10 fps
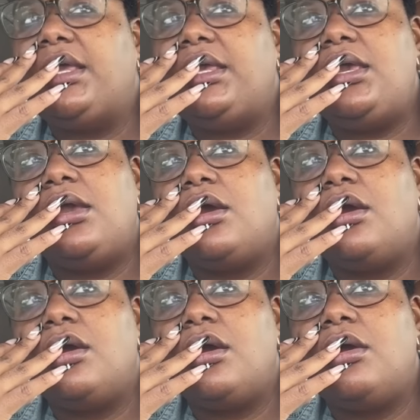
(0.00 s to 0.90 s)

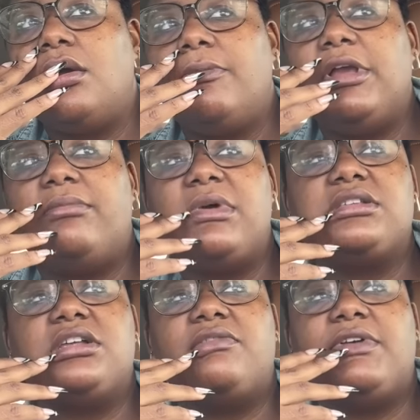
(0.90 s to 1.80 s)
here, pick up my
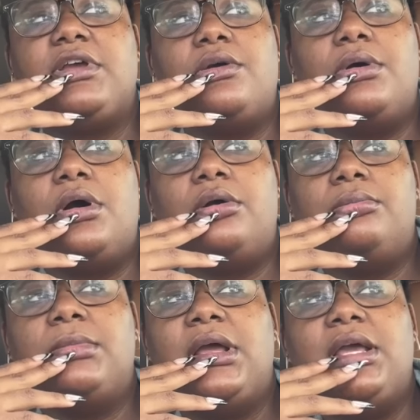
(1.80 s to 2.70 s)
stuff, and go home.